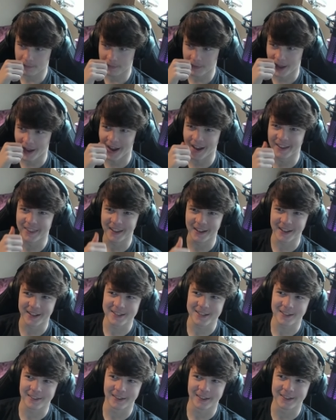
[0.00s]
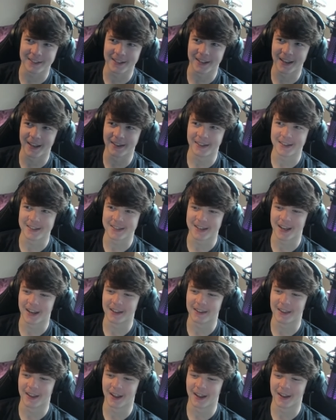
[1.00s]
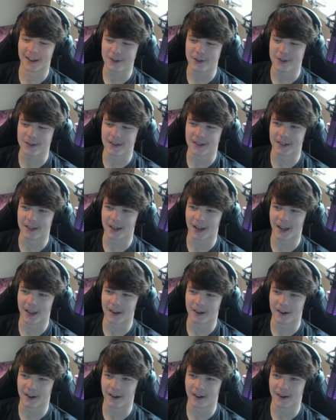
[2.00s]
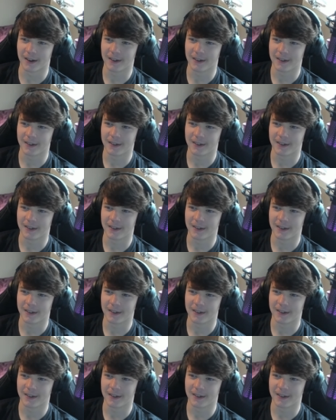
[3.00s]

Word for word: I think it's clicked in Andy's head that she's a negator.